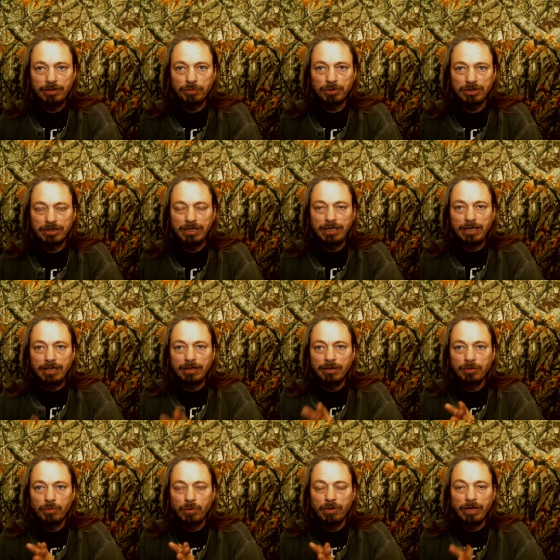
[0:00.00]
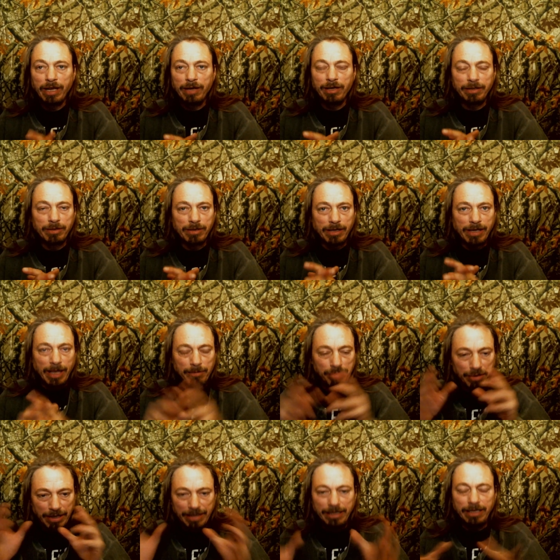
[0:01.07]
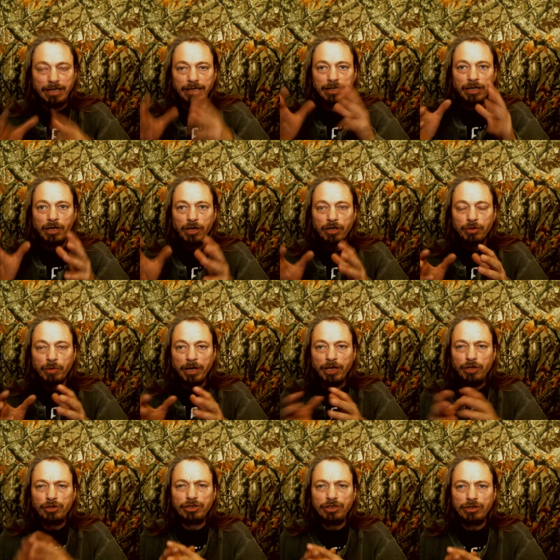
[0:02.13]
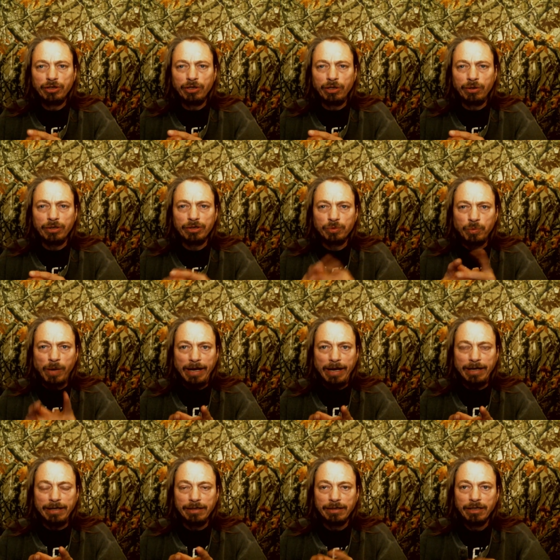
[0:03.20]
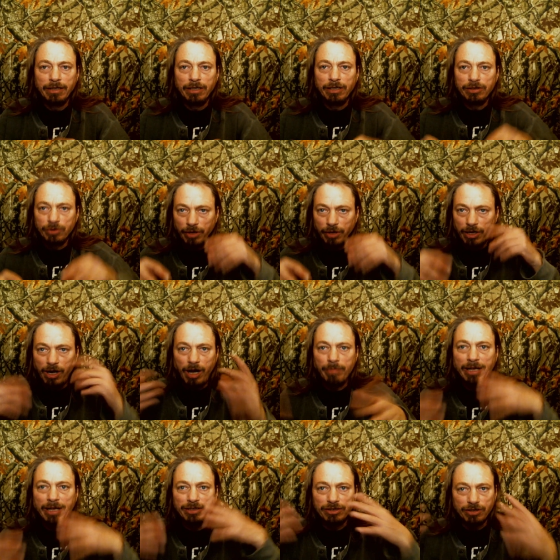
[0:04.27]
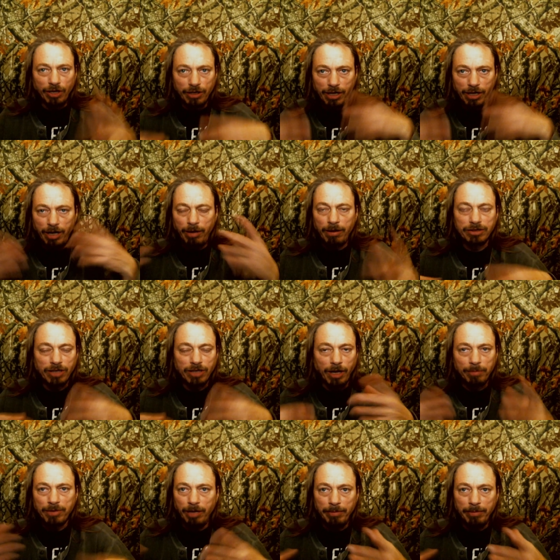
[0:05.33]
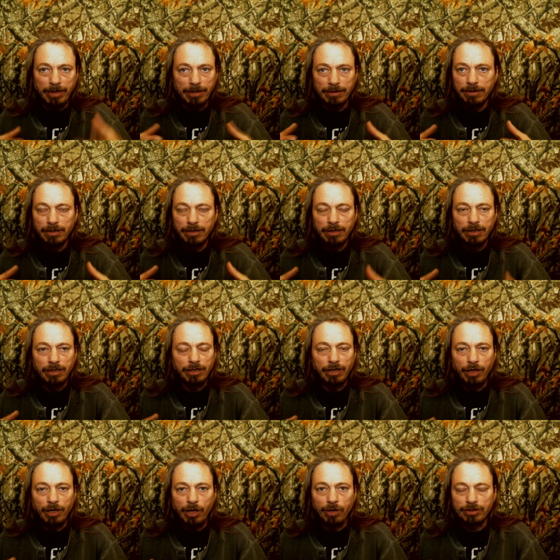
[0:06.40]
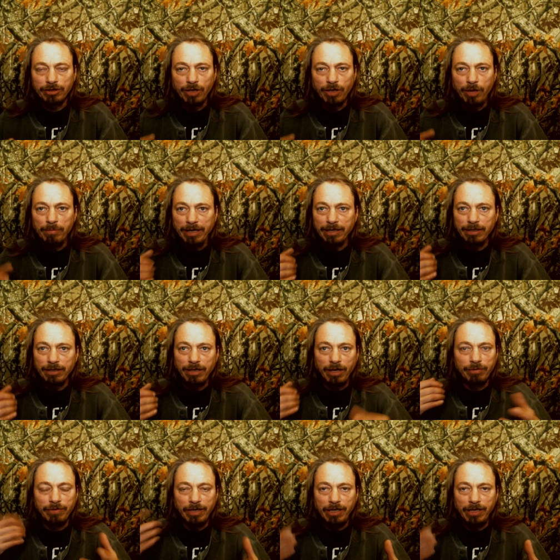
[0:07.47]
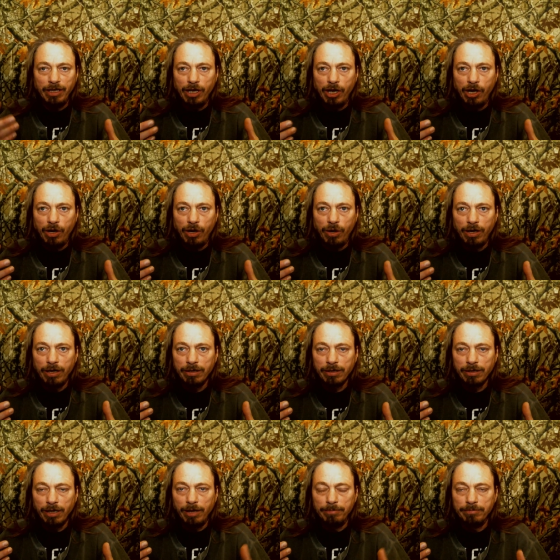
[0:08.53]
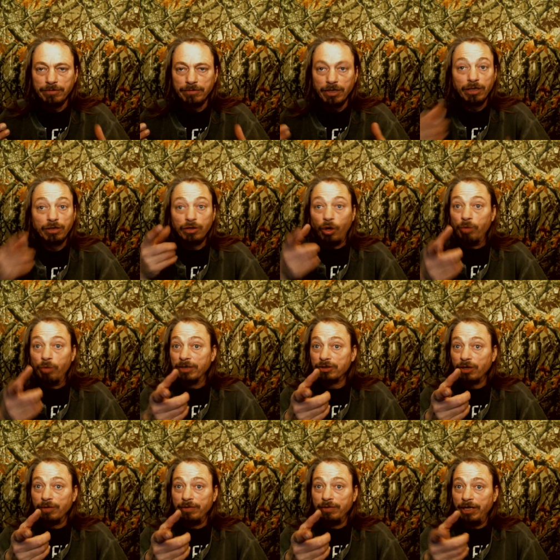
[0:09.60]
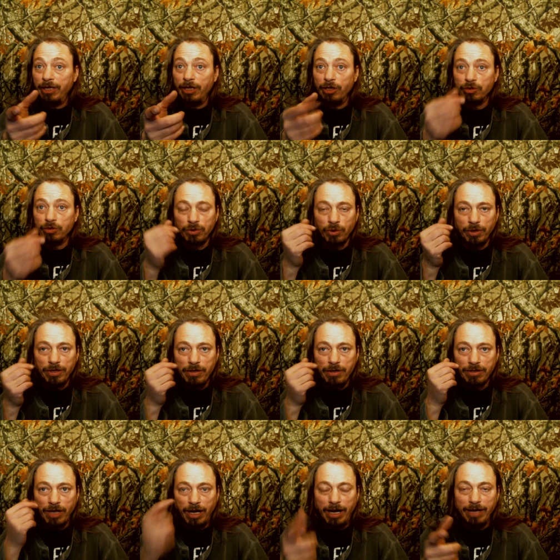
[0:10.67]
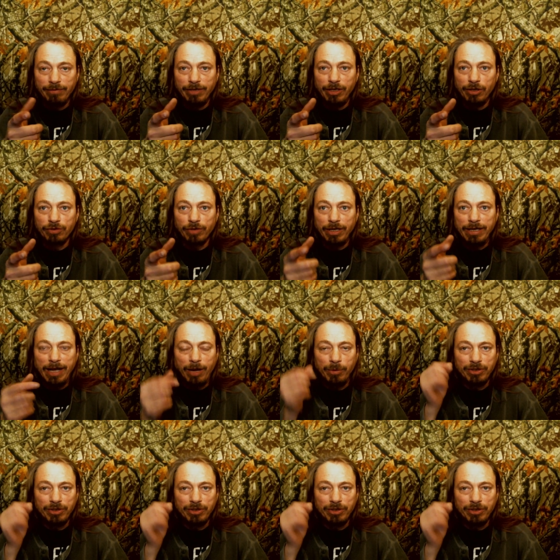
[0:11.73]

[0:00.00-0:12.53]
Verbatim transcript: We'll see. We'll get, plenty. What I usually do is wait till the comments start com stop coming, you know, because I'll make another video. Um, don't miss our videos. We're doing the tying videos right now.